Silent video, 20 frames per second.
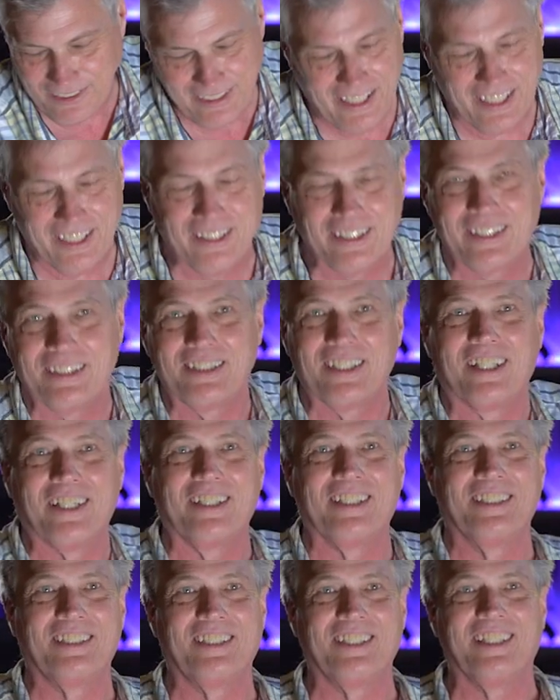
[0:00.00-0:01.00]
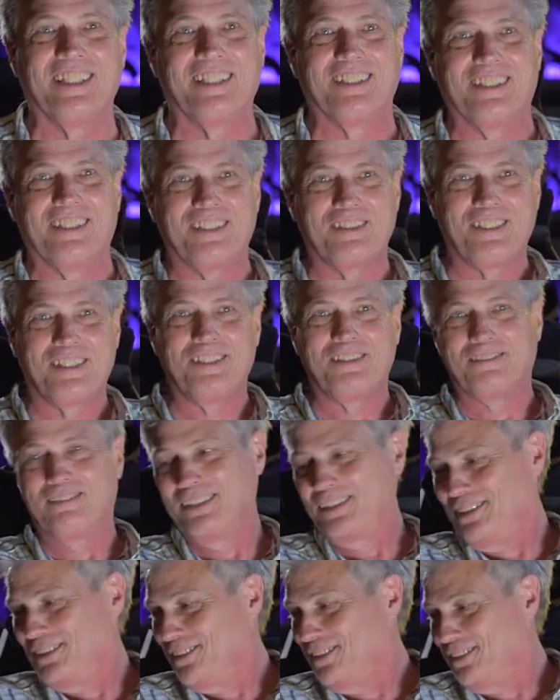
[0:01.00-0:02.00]
air guitaring together. Keith
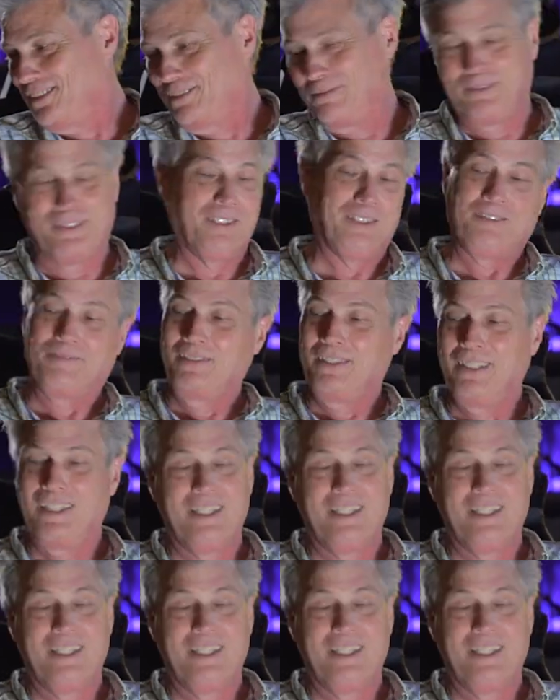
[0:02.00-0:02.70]
Richards and me,